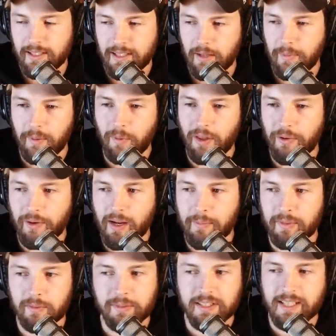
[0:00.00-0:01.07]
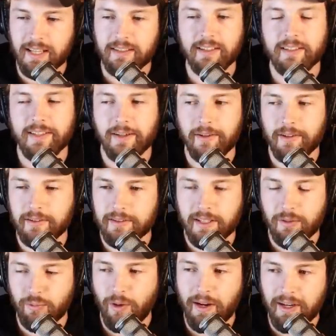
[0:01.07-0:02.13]
like on my weather app, it'll be ten days out. It'll
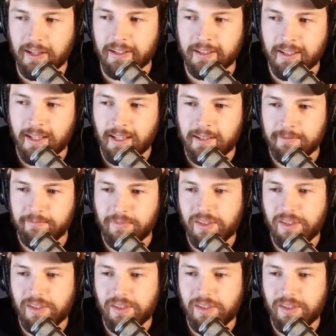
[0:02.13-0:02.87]
say rain.